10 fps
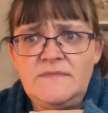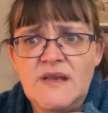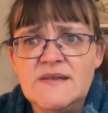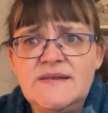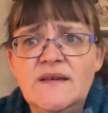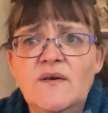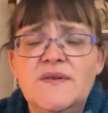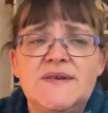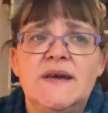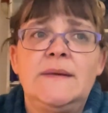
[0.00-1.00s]
I do that all the
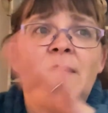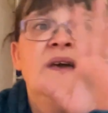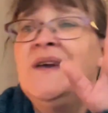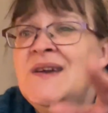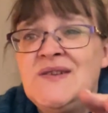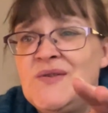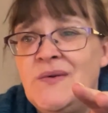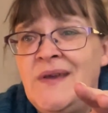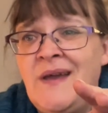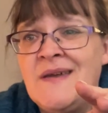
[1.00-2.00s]
time.
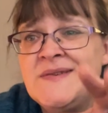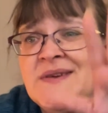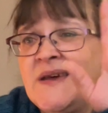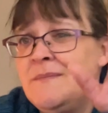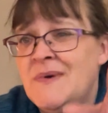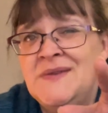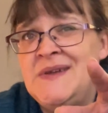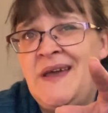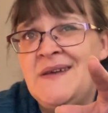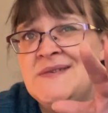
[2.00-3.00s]
Tonya gets it, Mandy
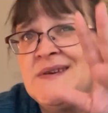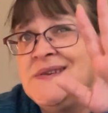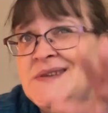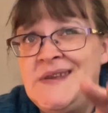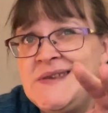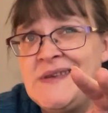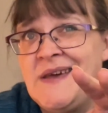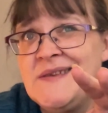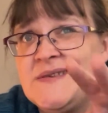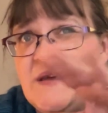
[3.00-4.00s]
gets it, Denise
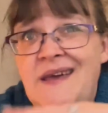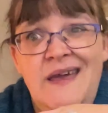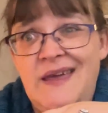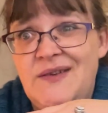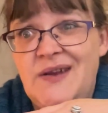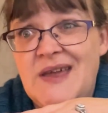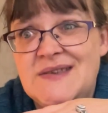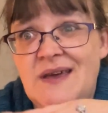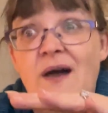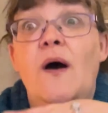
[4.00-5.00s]
gets it, Heather gets
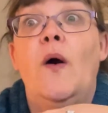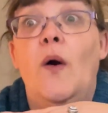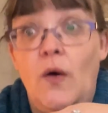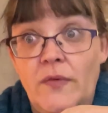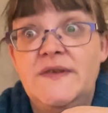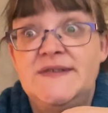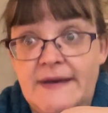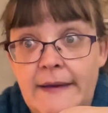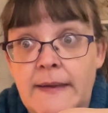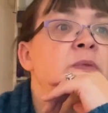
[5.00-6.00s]
it all the
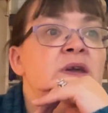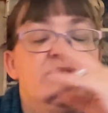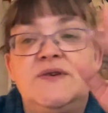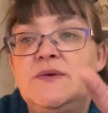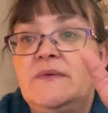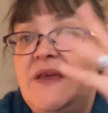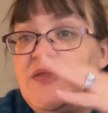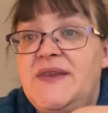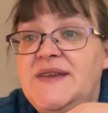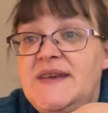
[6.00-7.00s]
time. So she'll, like,
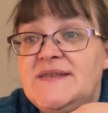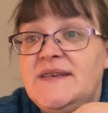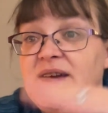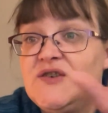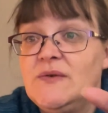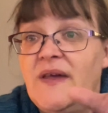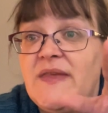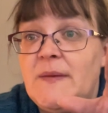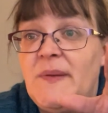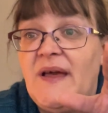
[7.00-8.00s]
3 days later, she'll get the
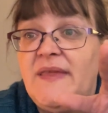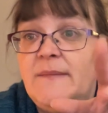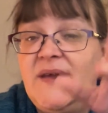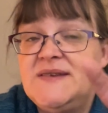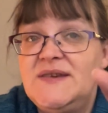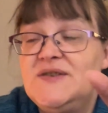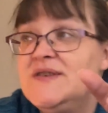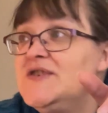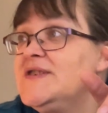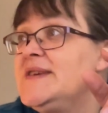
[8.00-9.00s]
reply to the message that
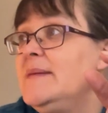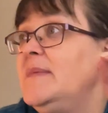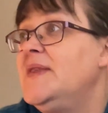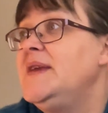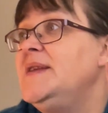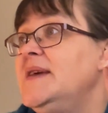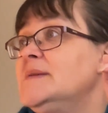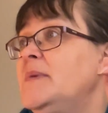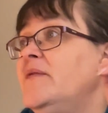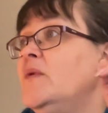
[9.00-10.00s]
she sent me 3 days
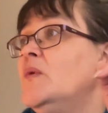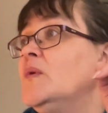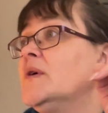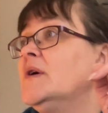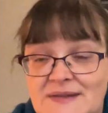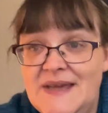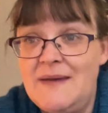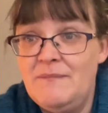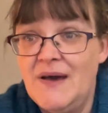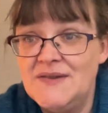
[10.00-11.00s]
before. Getting
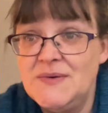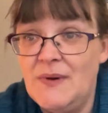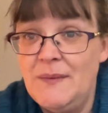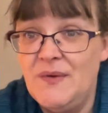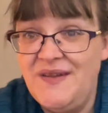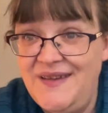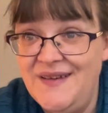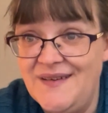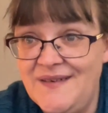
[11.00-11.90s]
back to why we're here.